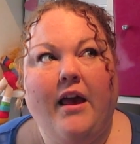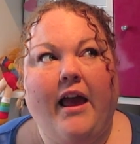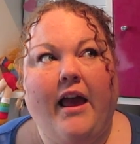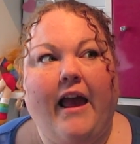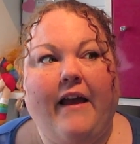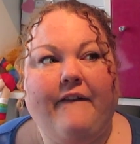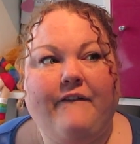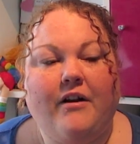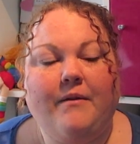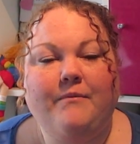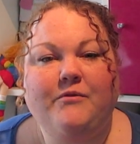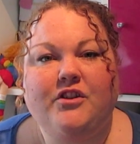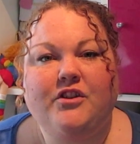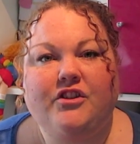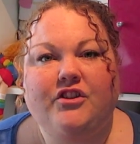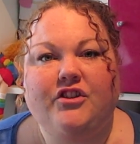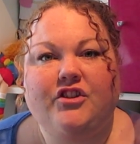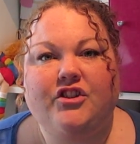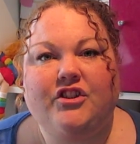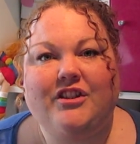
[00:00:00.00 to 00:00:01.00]
If I'm
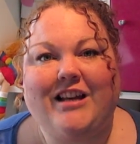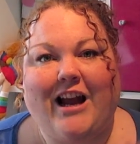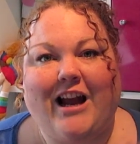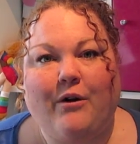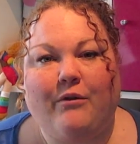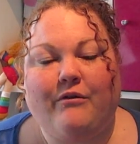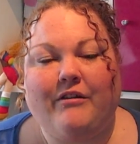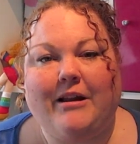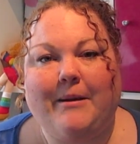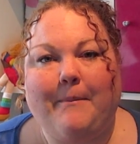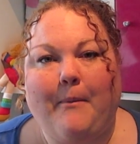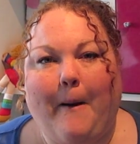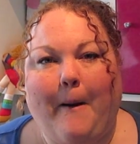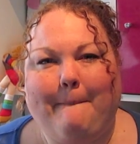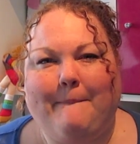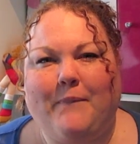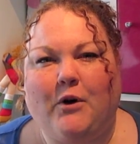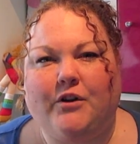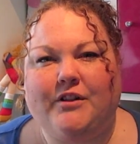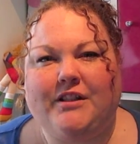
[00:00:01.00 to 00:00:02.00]
just showering my
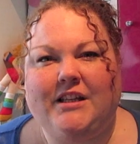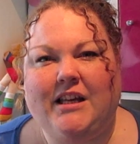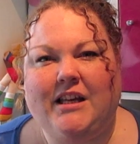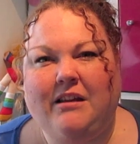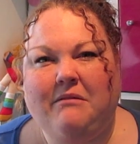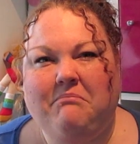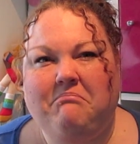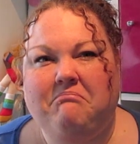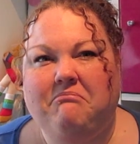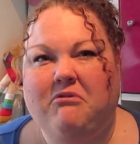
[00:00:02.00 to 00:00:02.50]
body,